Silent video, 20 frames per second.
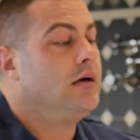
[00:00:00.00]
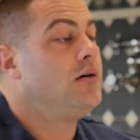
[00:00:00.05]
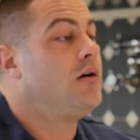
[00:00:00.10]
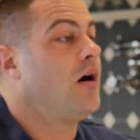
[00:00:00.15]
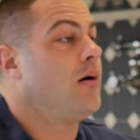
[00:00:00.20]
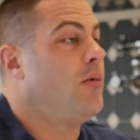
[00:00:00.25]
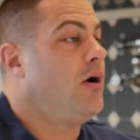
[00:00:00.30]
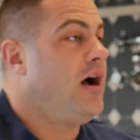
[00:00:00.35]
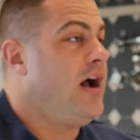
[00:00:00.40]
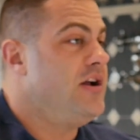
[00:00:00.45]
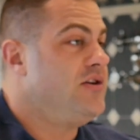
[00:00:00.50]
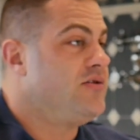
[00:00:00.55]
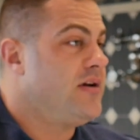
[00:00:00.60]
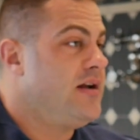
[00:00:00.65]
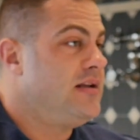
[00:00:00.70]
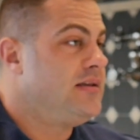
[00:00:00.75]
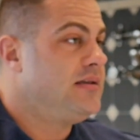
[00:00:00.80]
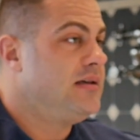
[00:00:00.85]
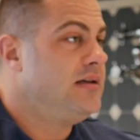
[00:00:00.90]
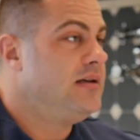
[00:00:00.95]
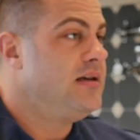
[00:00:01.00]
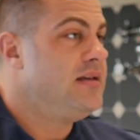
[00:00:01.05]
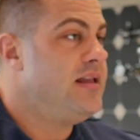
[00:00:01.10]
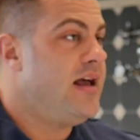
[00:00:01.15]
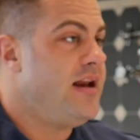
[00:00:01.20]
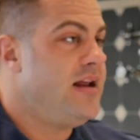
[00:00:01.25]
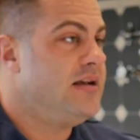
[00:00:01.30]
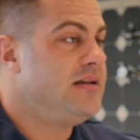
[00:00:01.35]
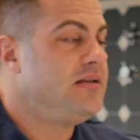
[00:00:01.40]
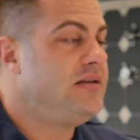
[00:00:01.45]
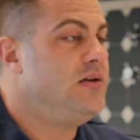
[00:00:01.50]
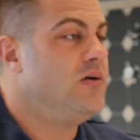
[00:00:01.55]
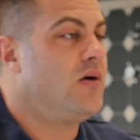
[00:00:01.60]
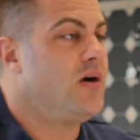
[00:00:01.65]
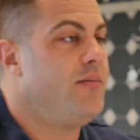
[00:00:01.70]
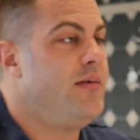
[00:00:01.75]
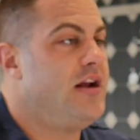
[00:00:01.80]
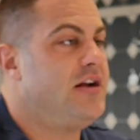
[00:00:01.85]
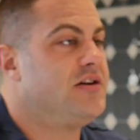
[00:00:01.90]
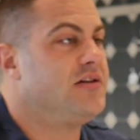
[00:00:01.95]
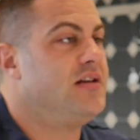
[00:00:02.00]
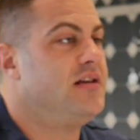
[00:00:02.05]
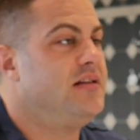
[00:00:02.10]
carbohydrates, that is, you want to make sure